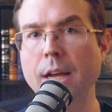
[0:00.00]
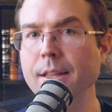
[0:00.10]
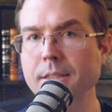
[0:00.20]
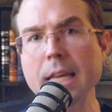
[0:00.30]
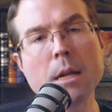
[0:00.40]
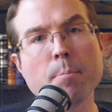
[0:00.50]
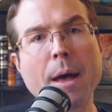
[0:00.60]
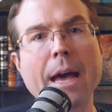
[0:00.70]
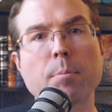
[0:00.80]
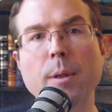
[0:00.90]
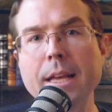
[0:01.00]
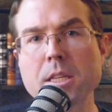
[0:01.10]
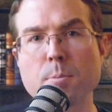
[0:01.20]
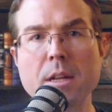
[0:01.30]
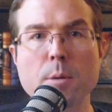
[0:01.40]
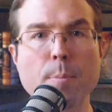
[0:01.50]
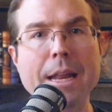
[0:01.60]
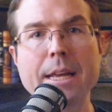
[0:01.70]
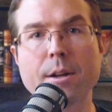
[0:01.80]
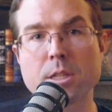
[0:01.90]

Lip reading: and this can impact placement depending on